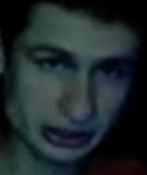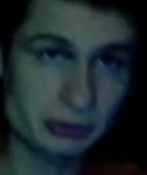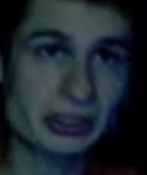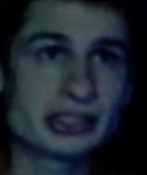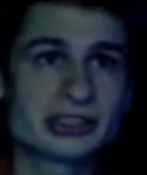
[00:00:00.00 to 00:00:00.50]

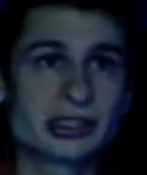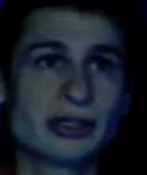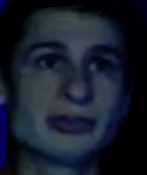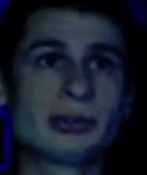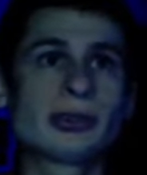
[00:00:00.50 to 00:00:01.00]
deposit
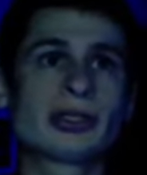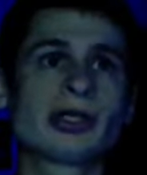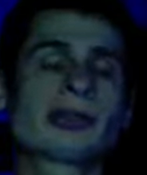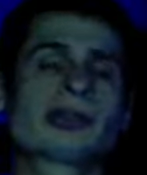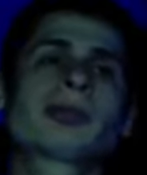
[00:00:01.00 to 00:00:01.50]
of
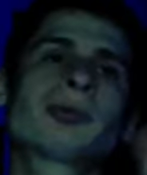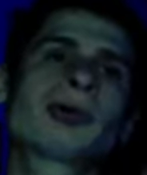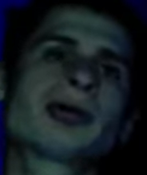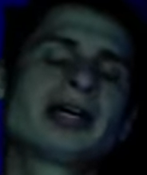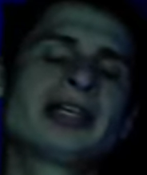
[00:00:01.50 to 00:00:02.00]
$200 or
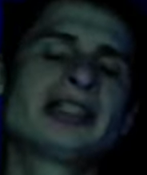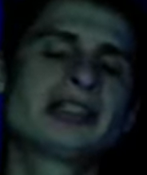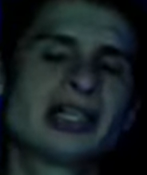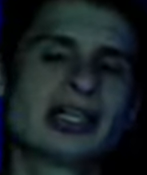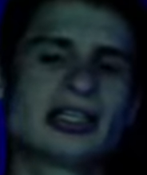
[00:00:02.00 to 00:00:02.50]
more, guys.
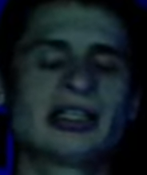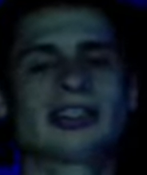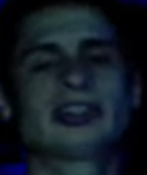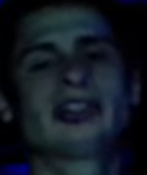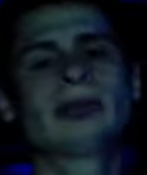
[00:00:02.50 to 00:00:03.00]

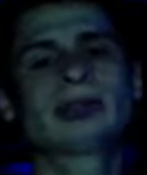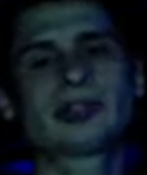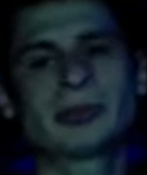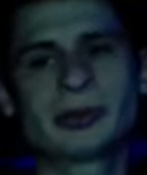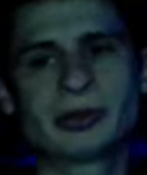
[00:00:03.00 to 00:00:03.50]
Super,
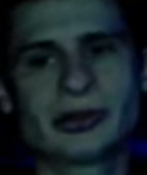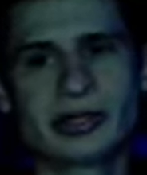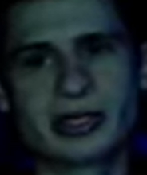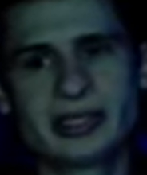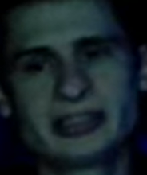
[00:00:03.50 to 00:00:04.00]
super worth it,
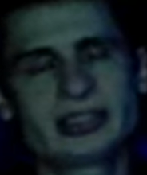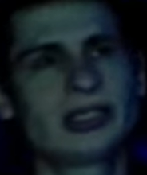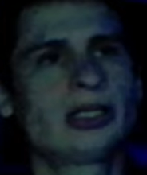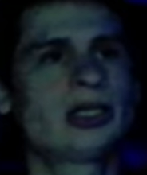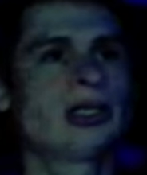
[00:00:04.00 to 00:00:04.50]
guys.
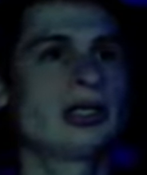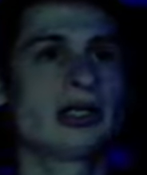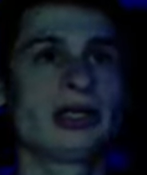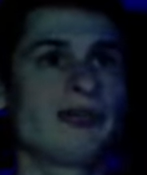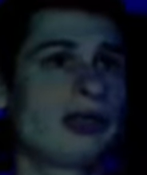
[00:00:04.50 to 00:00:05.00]

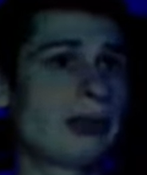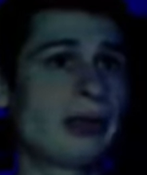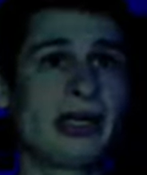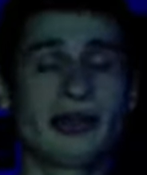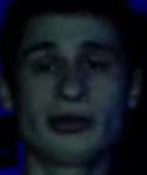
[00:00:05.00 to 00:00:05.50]
If you get
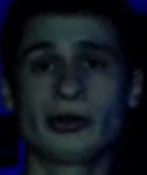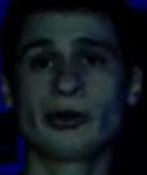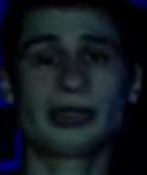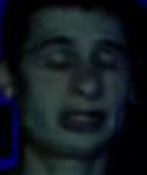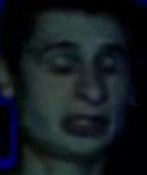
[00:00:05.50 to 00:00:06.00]
paid
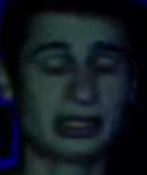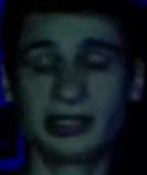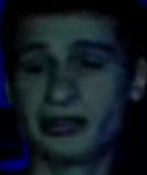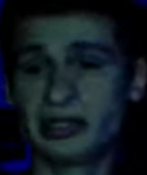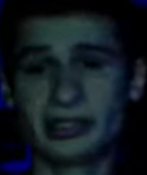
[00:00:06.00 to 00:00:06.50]
through, like,
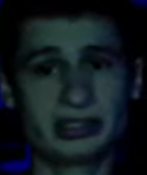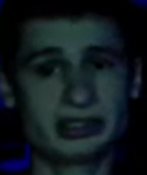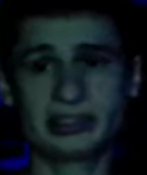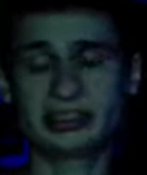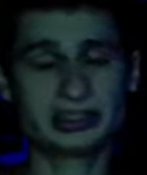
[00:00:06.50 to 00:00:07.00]
anything like
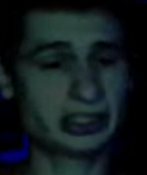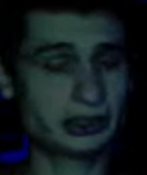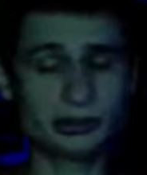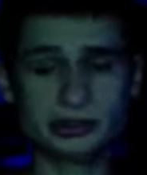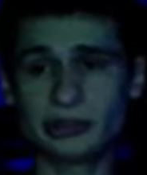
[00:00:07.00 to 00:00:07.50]
such as, like,
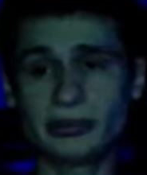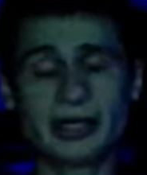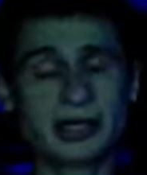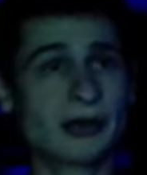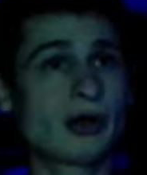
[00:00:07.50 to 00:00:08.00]
YouTube,
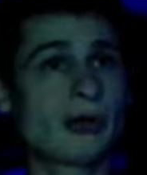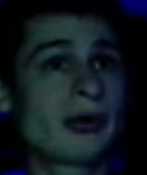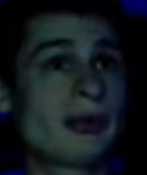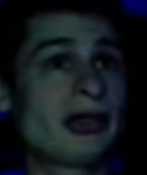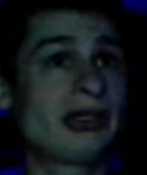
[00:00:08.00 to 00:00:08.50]
I get all my
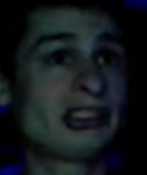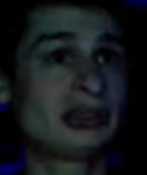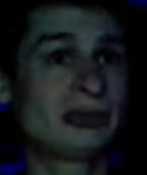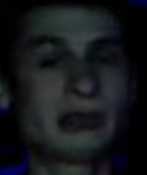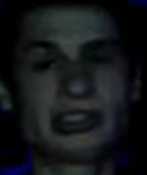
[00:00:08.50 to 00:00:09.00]

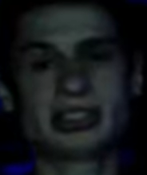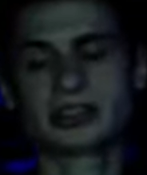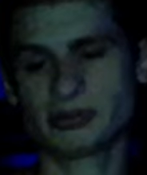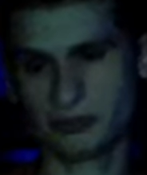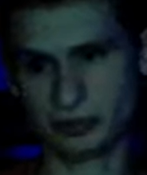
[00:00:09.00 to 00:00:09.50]

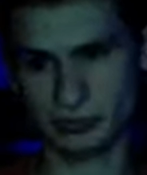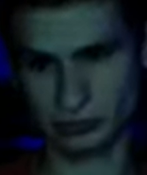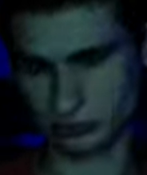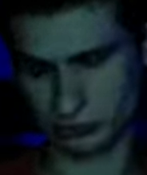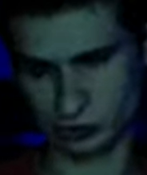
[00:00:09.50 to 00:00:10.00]
paychecks from
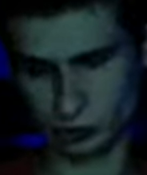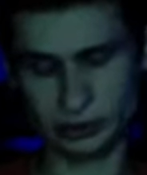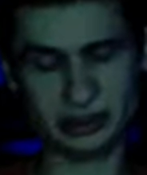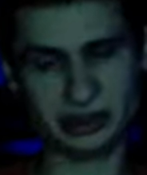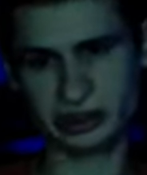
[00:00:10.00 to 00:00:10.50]

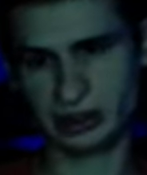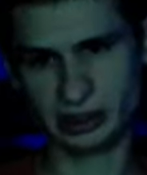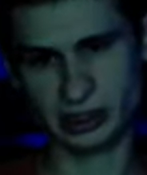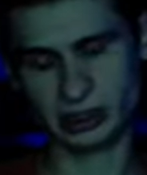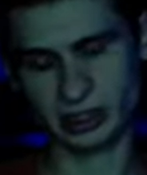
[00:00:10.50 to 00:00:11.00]
Twitch,
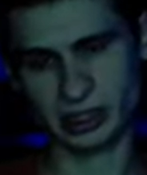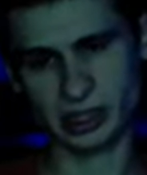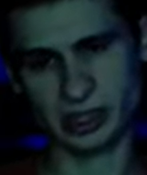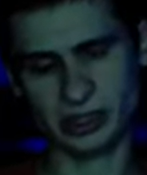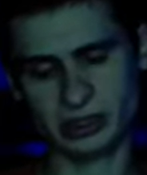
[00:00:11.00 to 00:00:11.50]

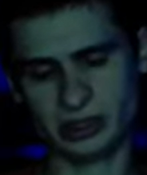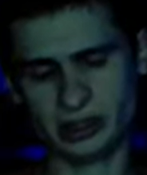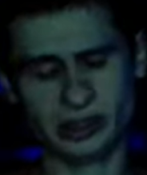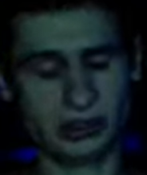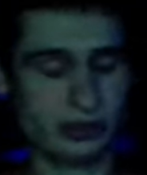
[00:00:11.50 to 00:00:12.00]
and uh,
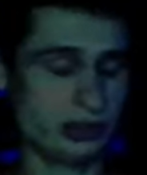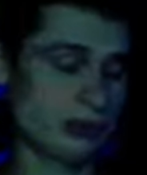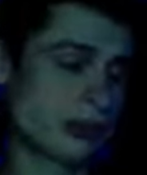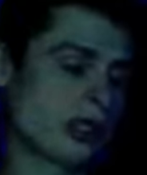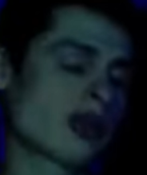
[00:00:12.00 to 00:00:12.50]

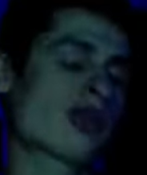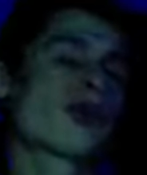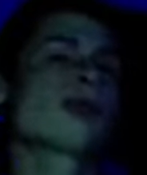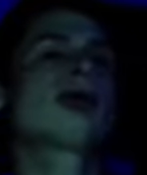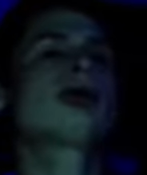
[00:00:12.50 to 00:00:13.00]
YouTube through